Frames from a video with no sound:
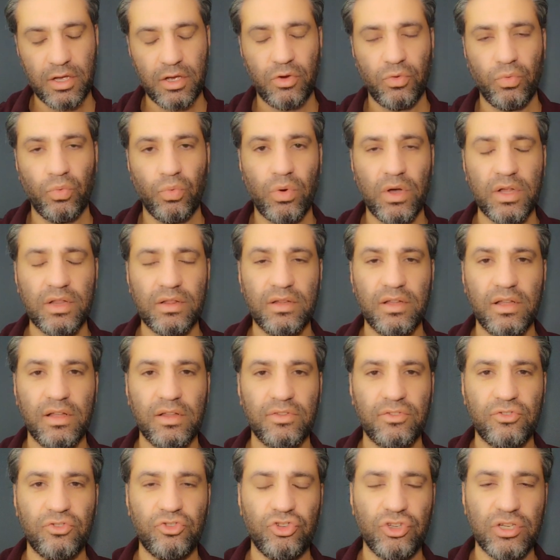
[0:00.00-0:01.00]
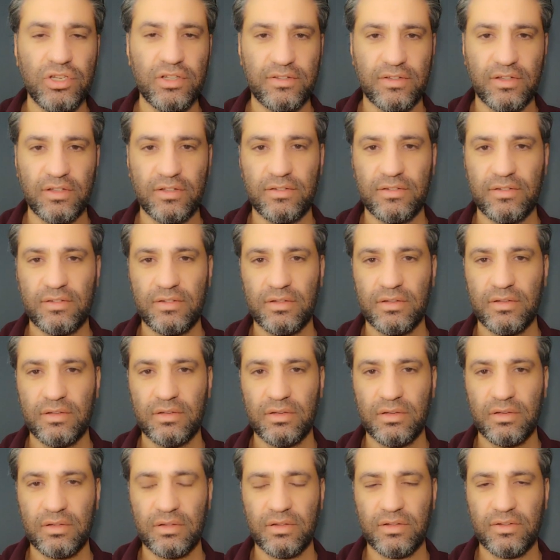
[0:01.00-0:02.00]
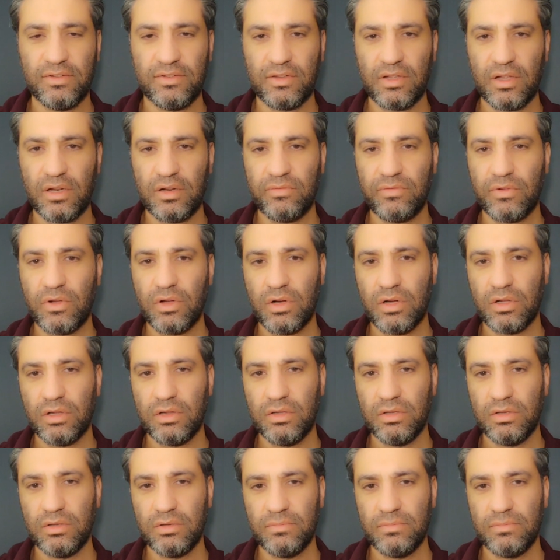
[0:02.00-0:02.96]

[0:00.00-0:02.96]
What does Jesus, the Son of God,